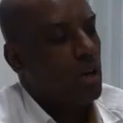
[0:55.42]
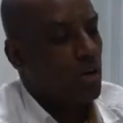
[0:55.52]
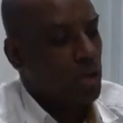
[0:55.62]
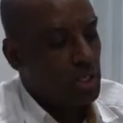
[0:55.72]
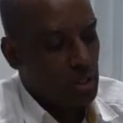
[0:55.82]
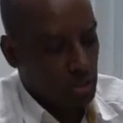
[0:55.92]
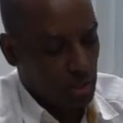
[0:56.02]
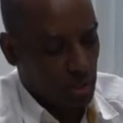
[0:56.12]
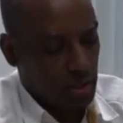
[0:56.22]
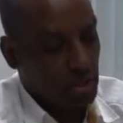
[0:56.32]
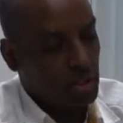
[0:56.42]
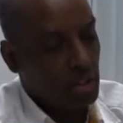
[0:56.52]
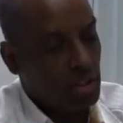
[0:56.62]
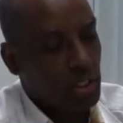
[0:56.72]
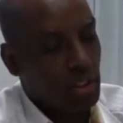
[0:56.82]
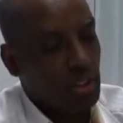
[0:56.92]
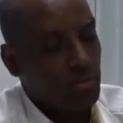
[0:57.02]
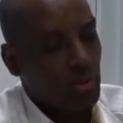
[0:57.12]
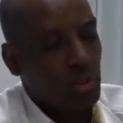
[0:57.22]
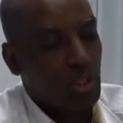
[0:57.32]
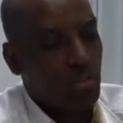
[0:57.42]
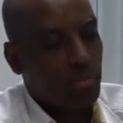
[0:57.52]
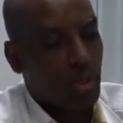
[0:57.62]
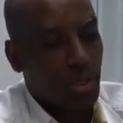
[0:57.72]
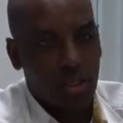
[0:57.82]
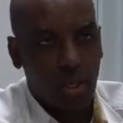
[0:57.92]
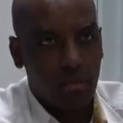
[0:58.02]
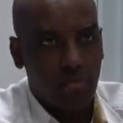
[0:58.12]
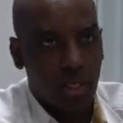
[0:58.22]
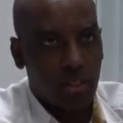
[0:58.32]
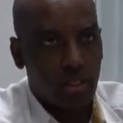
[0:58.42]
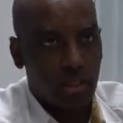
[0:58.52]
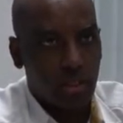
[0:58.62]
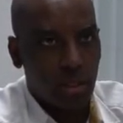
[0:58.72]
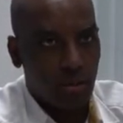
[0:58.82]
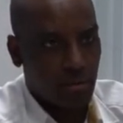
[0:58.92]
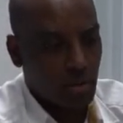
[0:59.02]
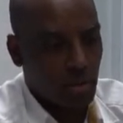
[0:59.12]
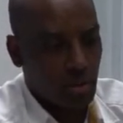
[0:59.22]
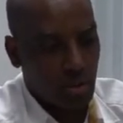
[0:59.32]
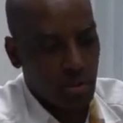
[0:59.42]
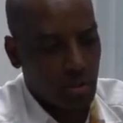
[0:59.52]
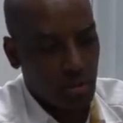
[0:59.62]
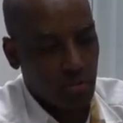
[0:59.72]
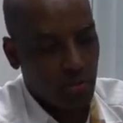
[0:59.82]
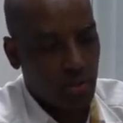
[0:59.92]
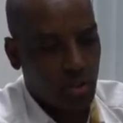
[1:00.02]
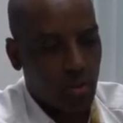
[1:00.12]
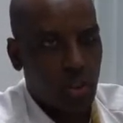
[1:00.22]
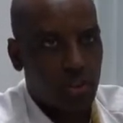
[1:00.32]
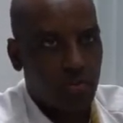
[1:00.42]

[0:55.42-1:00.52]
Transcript: okay, this is the second prototype that I made after the first one is